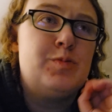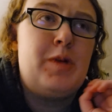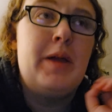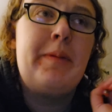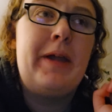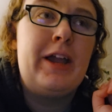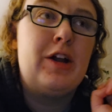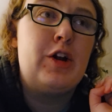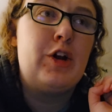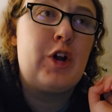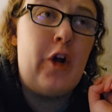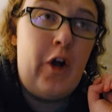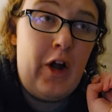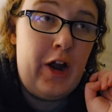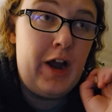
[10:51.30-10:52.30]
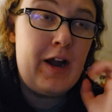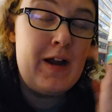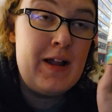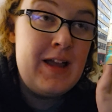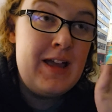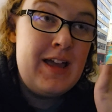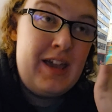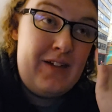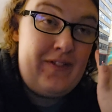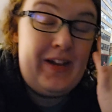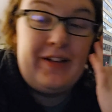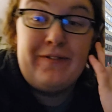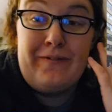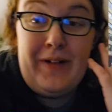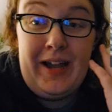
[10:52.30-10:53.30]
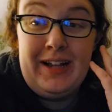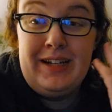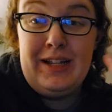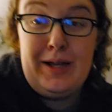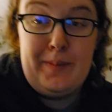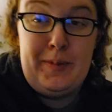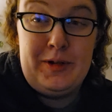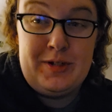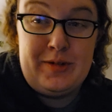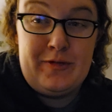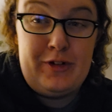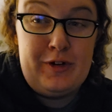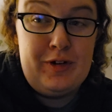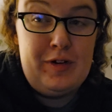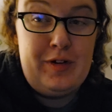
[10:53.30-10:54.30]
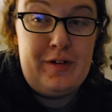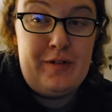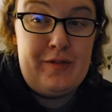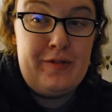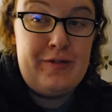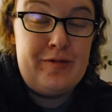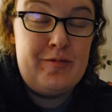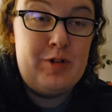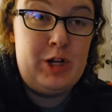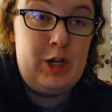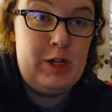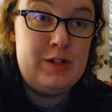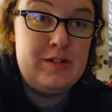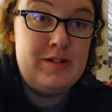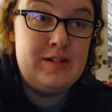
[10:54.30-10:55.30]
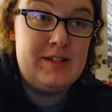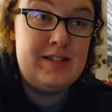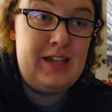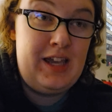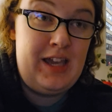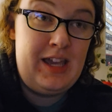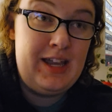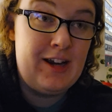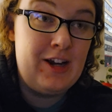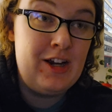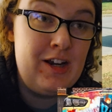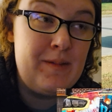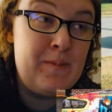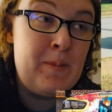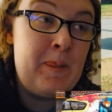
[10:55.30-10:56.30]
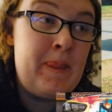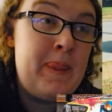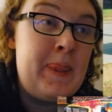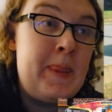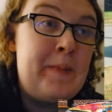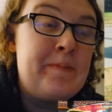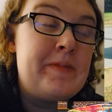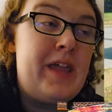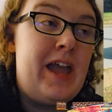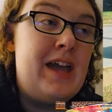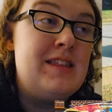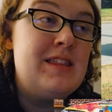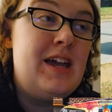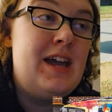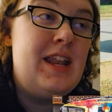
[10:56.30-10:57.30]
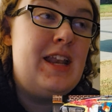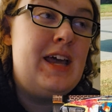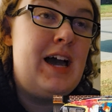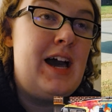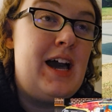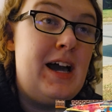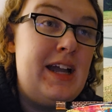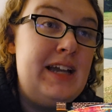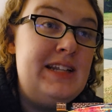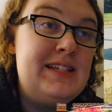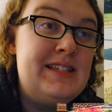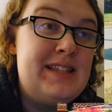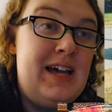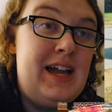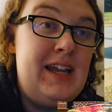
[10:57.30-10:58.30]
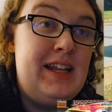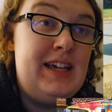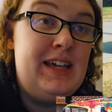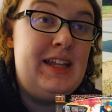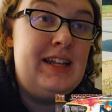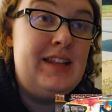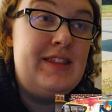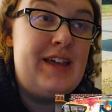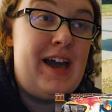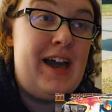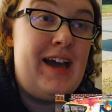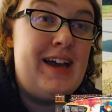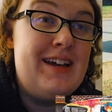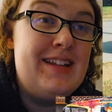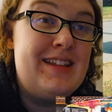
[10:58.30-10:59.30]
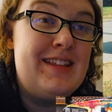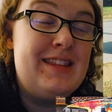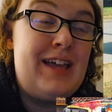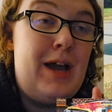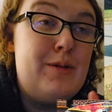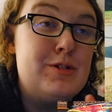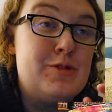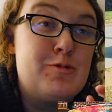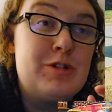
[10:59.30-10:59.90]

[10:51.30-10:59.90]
spray paint her car. If I can find it, I'll put a photo of hers here. And then I decided that was